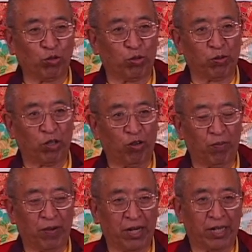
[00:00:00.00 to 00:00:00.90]

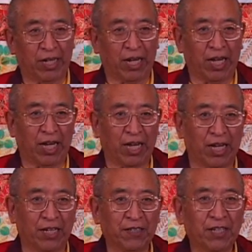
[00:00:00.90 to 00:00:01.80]
So we need
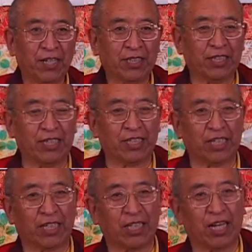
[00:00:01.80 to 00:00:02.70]
to
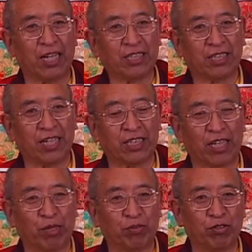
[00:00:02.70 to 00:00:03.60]
develop that
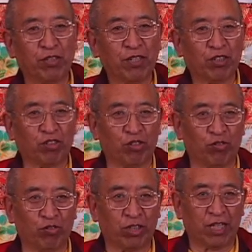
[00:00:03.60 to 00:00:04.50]

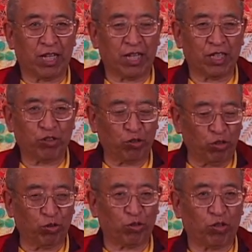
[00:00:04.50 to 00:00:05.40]
renunciation for
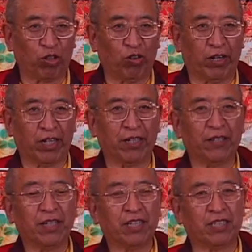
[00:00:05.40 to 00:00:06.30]
samsara, which
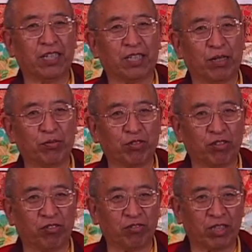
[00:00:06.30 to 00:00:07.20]
culminates in the
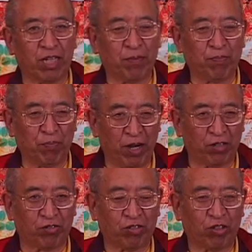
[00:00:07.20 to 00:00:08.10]
thought, I am
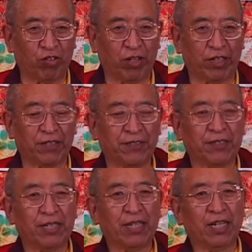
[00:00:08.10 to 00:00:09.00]
practicing
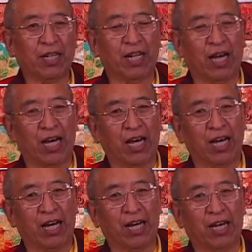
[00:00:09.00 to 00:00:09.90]
so that I may
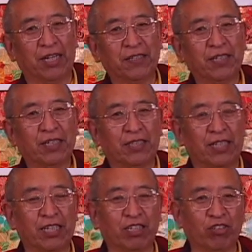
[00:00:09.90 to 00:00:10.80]
achieve
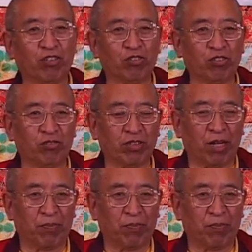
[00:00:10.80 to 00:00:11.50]
liberation and omniscience.